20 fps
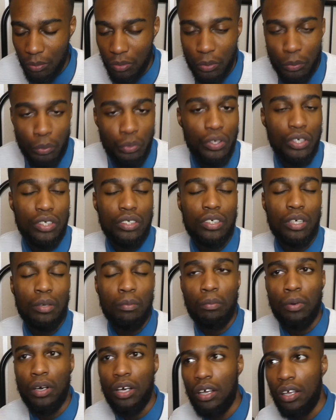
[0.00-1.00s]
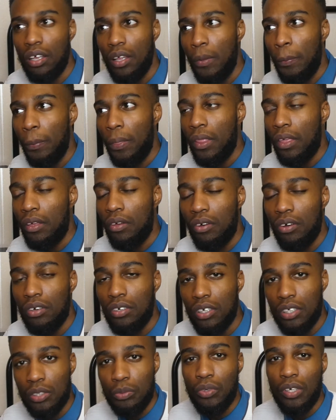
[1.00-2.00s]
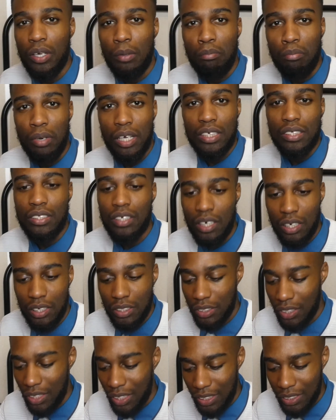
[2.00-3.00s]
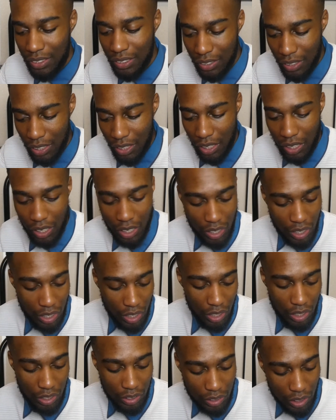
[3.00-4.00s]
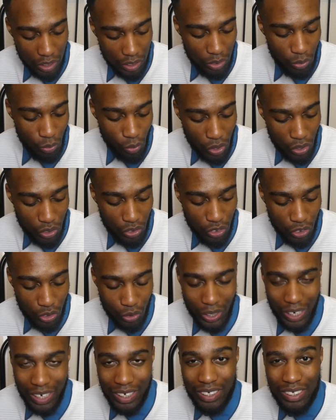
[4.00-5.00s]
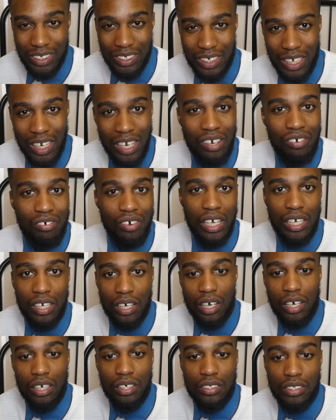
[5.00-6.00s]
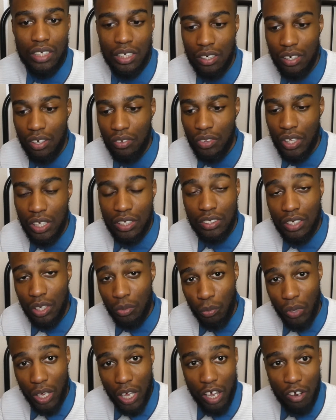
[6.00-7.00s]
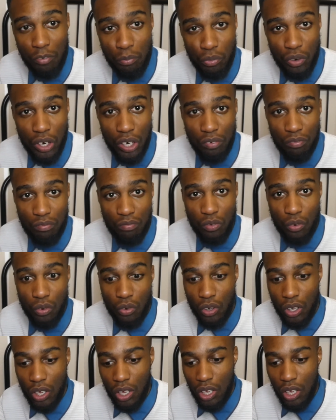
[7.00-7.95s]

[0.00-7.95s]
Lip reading: I'm not a preacher, but God does want to bless us this year. He does want to accelerate us in the things that we have prayed for.